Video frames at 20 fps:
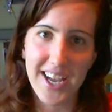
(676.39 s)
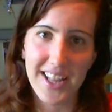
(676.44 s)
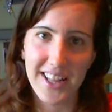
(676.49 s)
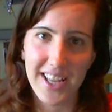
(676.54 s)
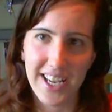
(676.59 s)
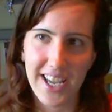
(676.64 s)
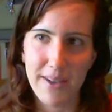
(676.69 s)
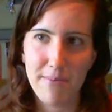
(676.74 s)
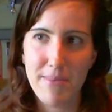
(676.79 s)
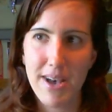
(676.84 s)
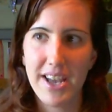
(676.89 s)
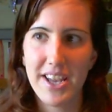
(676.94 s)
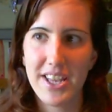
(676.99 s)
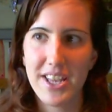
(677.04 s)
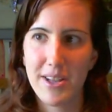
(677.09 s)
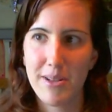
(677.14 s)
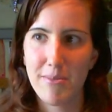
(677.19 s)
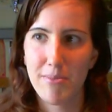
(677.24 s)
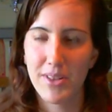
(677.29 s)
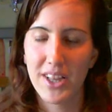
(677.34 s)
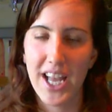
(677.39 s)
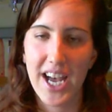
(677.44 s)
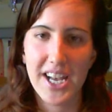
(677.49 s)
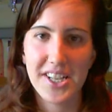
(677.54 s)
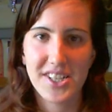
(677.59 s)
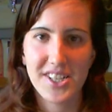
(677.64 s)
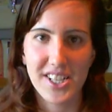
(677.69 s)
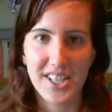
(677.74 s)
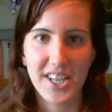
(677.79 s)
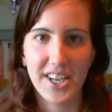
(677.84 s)
Like, I met him
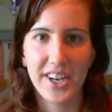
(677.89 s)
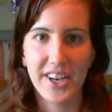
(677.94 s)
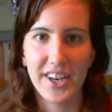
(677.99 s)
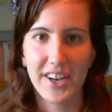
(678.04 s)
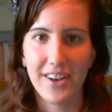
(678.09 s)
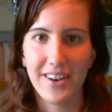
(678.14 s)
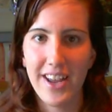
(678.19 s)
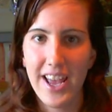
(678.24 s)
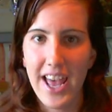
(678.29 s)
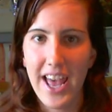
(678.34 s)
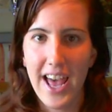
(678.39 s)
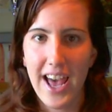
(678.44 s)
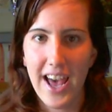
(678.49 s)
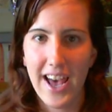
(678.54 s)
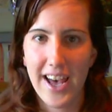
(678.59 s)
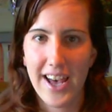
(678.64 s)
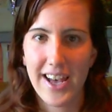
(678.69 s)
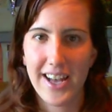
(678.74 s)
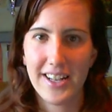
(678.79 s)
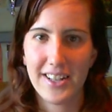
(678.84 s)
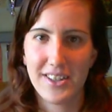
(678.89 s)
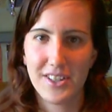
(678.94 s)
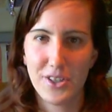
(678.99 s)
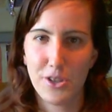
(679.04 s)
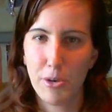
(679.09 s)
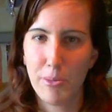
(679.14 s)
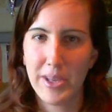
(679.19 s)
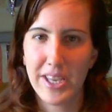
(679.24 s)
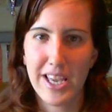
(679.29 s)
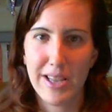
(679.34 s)
last year at the
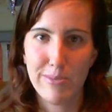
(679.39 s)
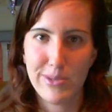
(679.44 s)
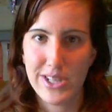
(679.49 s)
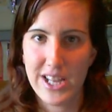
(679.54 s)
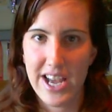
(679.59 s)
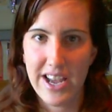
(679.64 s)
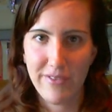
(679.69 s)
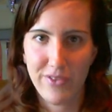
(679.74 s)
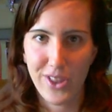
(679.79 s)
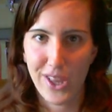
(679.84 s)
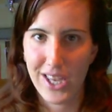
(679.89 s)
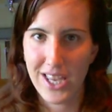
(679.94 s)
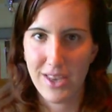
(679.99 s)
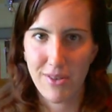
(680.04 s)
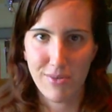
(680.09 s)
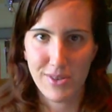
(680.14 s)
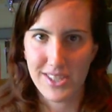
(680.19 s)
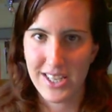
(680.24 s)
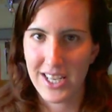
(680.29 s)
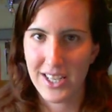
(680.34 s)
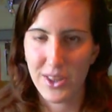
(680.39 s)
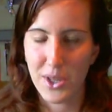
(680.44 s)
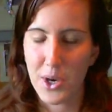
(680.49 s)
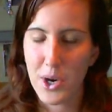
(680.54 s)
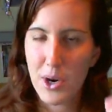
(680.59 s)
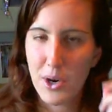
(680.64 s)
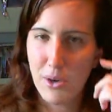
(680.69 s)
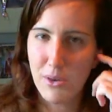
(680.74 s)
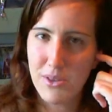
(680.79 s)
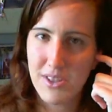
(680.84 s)
Toby Games Live thing. He was like the
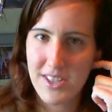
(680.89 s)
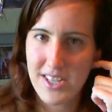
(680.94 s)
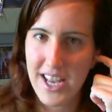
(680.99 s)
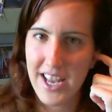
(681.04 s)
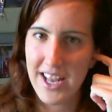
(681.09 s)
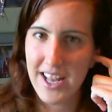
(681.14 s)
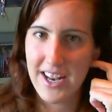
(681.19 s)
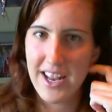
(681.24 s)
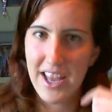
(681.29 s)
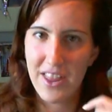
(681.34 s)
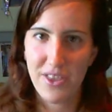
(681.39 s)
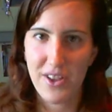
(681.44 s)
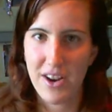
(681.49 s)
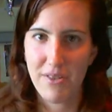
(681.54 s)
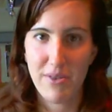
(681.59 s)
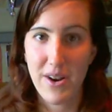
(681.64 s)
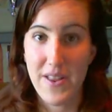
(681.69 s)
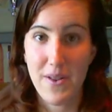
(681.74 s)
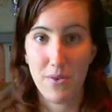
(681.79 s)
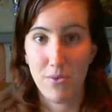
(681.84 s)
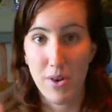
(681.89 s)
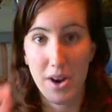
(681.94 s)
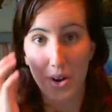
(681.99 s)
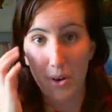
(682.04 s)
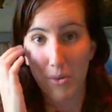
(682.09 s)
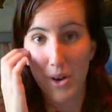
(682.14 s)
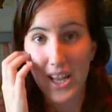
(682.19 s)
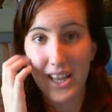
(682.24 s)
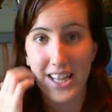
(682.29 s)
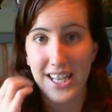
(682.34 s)
host, and I thought right
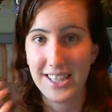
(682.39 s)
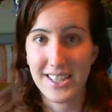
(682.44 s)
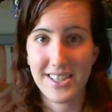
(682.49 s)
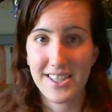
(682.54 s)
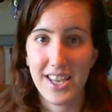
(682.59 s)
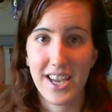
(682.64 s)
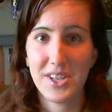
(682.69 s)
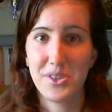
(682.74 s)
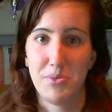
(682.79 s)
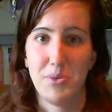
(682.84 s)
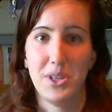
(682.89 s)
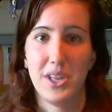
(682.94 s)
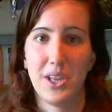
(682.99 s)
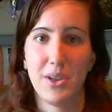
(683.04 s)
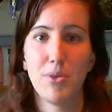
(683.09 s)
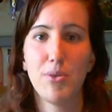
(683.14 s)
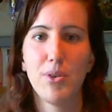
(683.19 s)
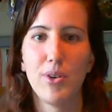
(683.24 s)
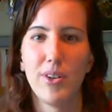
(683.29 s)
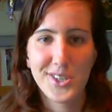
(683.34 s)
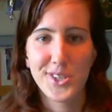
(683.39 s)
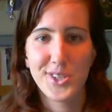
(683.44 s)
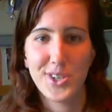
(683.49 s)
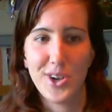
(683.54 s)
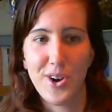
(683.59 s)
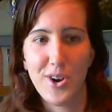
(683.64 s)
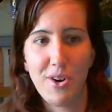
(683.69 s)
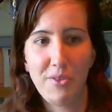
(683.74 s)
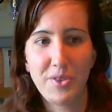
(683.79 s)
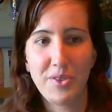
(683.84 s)
away, like, this guy's really cool.
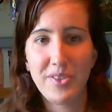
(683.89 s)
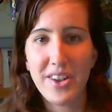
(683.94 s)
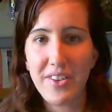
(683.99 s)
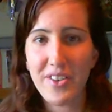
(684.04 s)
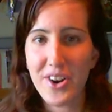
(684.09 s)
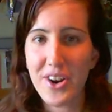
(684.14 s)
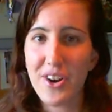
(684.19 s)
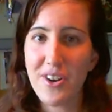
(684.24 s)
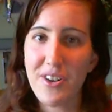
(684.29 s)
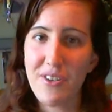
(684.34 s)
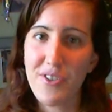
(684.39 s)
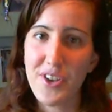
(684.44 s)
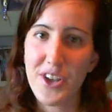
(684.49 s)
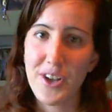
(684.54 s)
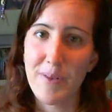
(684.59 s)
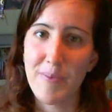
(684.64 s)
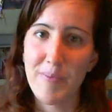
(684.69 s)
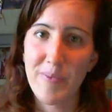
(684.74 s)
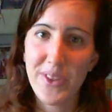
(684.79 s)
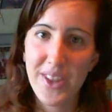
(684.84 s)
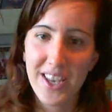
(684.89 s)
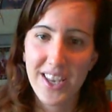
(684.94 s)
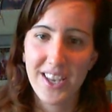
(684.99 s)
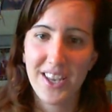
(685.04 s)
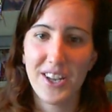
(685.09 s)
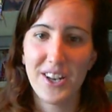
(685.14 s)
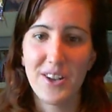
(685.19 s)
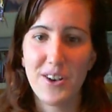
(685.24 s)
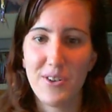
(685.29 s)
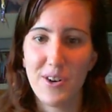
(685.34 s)
So if you've never heard of him,
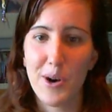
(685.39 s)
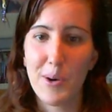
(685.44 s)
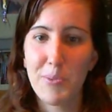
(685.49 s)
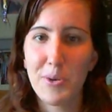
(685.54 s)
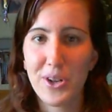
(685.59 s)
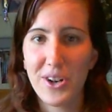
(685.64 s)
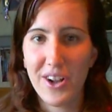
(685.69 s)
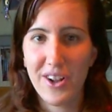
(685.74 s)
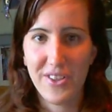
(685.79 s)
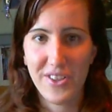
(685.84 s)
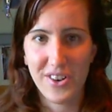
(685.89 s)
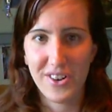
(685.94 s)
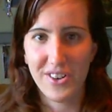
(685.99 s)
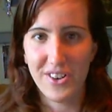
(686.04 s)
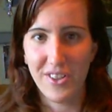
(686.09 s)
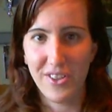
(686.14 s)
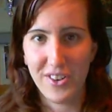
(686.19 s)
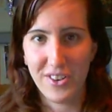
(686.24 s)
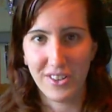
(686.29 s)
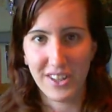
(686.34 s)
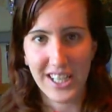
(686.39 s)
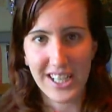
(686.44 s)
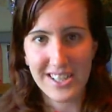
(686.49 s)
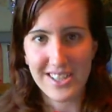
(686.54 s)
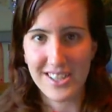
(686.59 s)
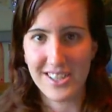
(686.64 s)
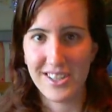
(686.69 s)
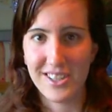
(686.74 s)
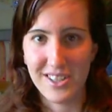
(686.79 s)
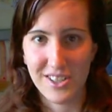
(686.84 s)
you know, I'll put all their links
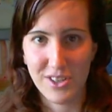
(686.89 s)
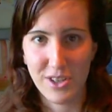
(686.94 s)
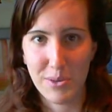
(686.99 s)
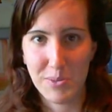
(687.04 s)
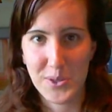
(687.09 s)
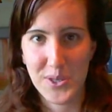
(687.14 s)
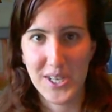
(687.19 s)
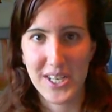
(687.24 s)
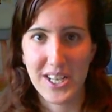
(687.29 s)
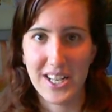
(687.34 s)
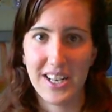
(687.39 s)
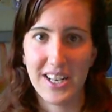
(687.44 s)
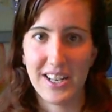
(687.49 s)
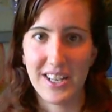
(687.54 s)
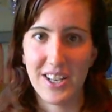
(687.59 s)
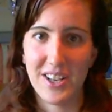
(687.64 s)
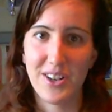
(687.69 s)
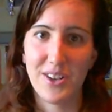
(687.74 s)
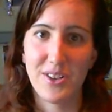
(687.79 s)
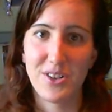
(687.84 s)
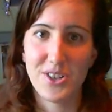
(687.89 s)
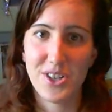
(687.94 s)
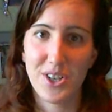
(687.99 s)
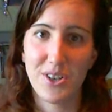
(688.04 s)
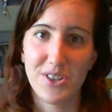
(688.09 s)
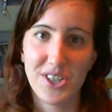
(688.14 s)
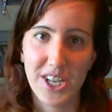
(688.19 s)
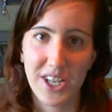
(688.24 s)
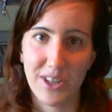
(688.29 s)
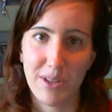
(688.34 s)
in the description, and you know, you should go
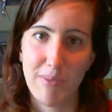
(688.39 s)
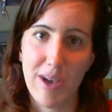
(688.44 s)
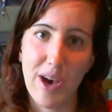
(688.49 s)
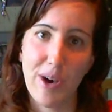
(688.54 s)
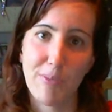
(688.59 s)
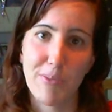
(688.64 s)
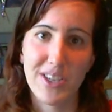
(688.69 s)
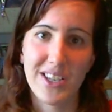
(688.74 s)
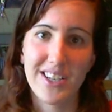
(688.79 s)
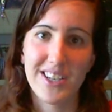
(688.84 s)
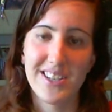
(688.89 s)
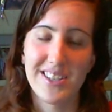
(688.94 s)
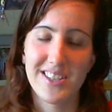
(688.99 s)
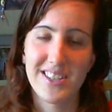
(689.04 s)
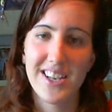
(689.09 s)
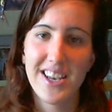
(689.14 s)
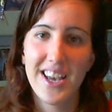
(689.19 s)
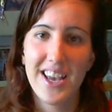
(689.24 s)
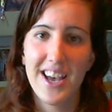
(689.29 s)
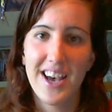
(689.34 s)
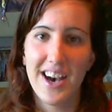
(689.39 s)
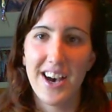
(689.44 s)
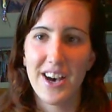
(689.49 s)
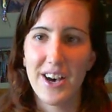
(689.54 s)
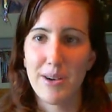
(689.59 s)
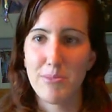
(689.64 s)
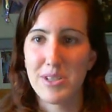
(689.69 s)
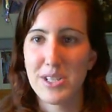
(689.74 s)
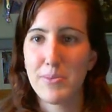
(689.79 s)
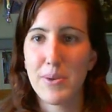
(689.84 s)
check them out because
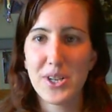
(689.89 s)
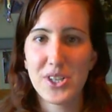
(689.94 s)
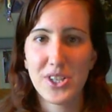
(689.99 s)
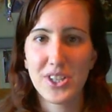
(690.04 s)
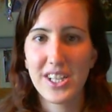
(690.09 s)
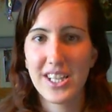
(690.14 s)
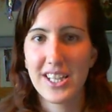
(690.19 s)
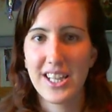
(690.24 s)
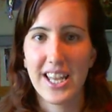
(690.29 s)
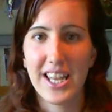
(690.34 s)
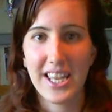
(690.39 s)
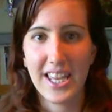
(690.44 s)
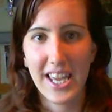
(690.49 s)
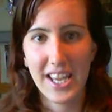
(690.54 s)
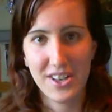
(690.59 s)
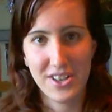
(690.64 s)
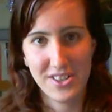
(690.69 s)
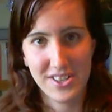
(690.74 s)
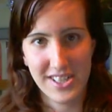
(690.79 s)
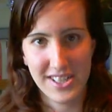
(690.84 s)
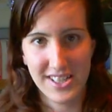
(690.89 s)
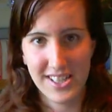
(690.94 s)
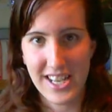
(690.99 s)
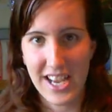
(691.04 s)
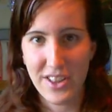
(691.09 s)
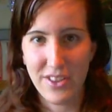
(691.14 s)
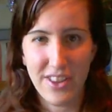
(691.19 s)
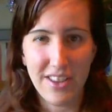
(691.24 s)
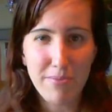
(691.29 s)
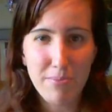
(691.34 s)
especially like Caters and
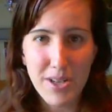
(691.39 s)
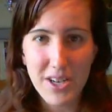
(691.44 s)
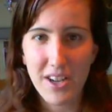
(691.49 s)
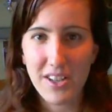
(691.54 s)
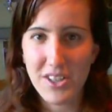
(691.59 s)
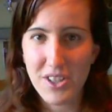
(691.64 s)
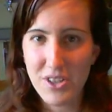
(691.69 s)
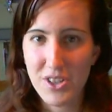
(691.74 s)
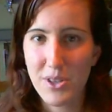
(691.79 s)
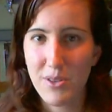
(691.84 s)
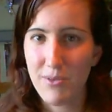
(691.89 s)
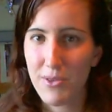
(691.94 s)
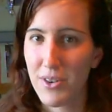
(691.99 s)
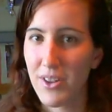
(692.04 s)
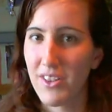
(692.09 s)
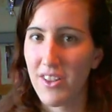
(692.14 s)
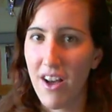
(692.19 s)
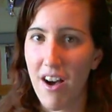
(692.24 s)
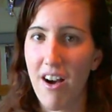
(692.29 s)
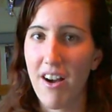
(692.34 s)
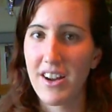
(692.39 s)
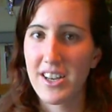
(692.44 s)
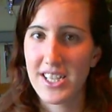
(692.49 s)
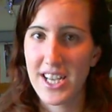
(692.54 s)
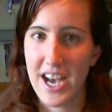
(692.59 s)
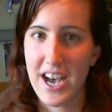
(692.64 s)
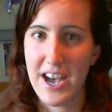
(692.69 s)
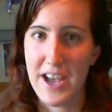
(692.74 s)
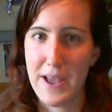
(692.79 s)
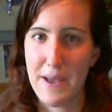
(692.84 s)
Seth, they've been on YouTube for a long
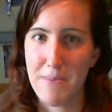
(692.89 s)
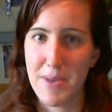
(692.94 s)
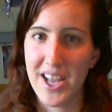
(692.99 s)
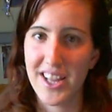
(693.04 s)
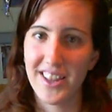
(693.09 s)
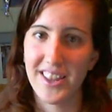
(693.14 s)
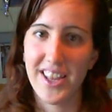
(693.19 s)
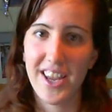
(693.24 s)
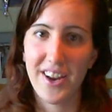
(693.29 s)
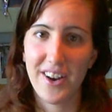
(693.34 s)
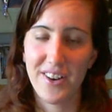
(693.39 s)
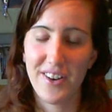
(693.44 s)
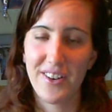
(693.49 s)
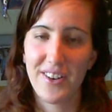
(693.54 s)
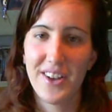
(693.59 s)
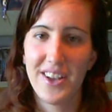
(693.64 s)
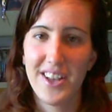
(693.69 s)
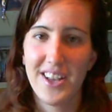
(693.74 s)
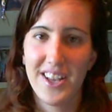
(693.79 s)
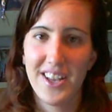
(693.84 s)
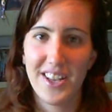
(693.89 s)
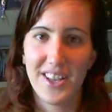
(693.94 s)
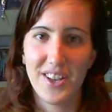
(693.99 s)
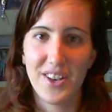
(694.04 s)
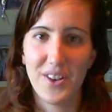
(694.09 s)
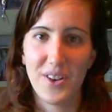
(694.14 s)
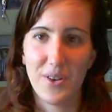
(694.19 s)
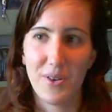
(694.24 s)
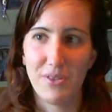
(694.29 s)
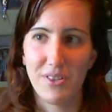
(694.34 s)
time, and they're
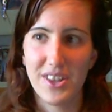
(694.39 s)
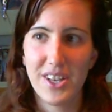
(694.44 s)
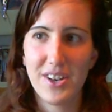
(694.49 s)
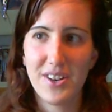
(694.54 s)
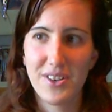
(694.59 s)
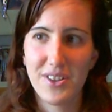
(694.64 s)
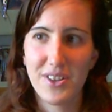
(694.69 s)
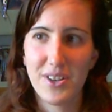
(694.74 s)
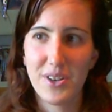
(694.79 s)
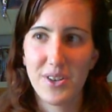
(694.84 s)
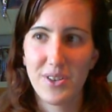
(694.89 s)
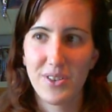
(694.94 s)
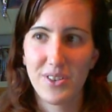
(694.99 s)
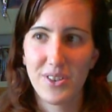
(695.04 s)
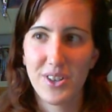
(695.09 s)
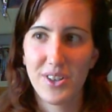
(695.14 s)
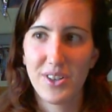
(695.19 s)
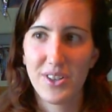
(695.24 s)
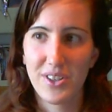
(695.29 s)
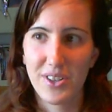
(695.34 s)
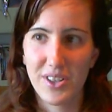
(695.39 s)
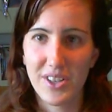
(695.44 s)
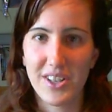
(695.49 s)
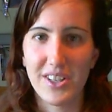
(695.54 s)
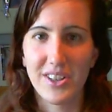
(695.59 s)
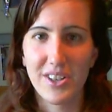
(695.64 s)
good.